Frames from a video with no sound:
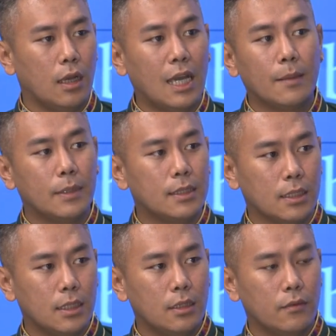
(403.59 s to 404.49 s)

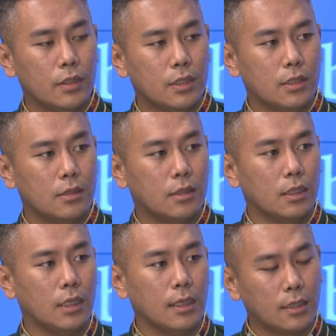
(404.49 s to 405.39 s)
IPT, which is
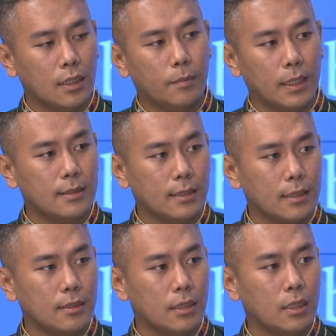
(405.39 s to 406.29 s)
the internet-based
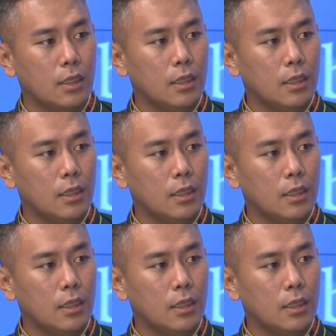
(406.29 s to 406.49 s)
test.